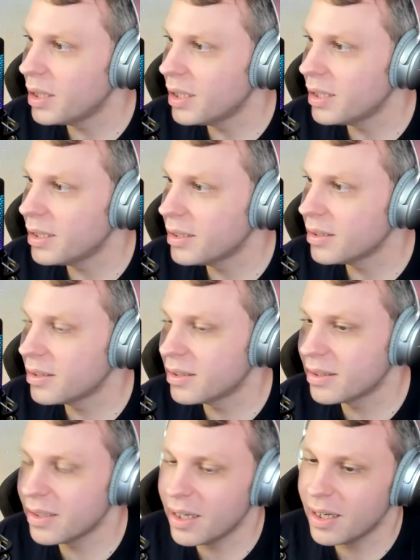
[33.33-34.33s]

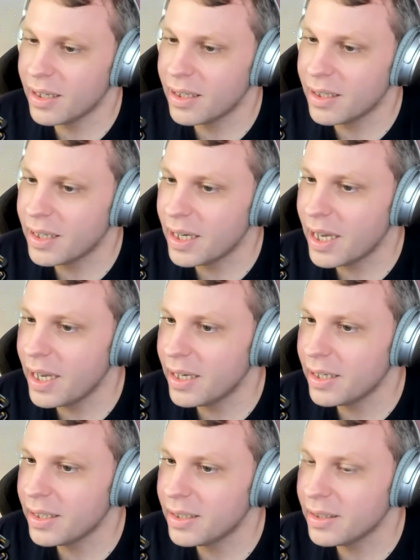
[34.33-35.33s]
is
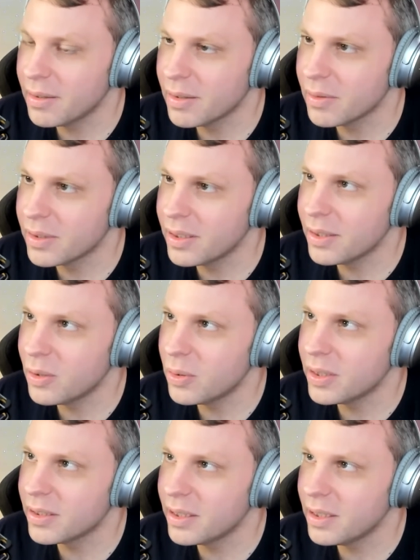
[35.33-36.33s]
who
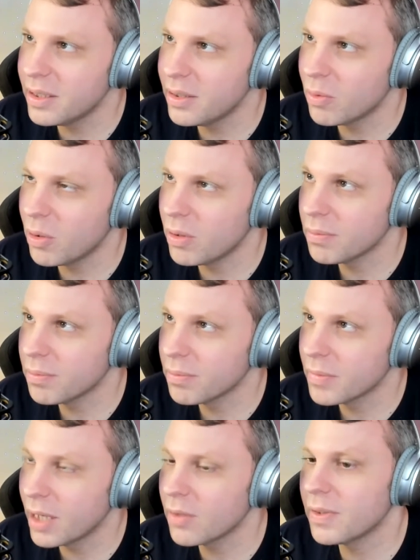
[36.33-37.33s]
is
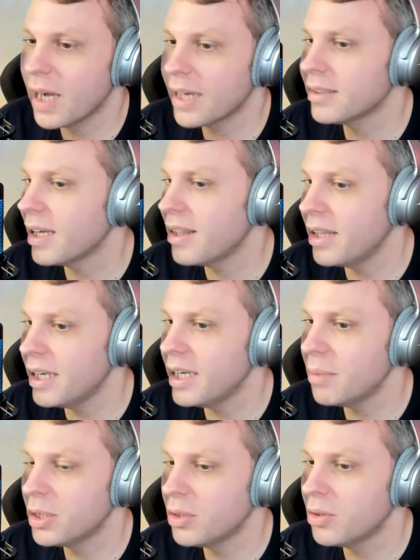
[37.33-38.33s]
I don't know if I could say
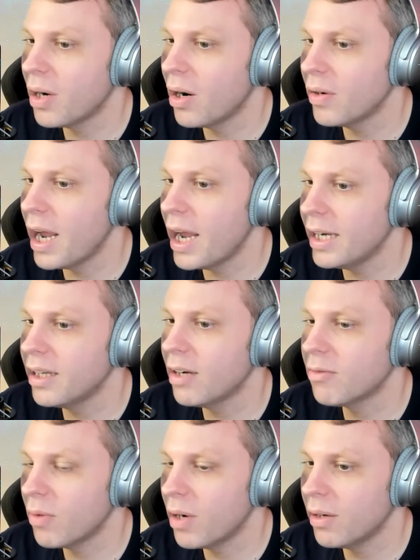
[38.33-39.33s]
but you are a
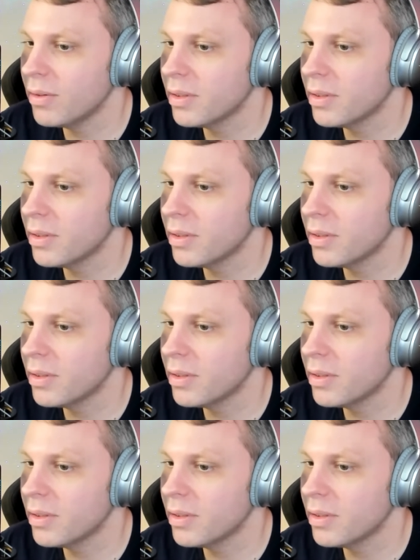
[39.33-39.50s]
DevRel,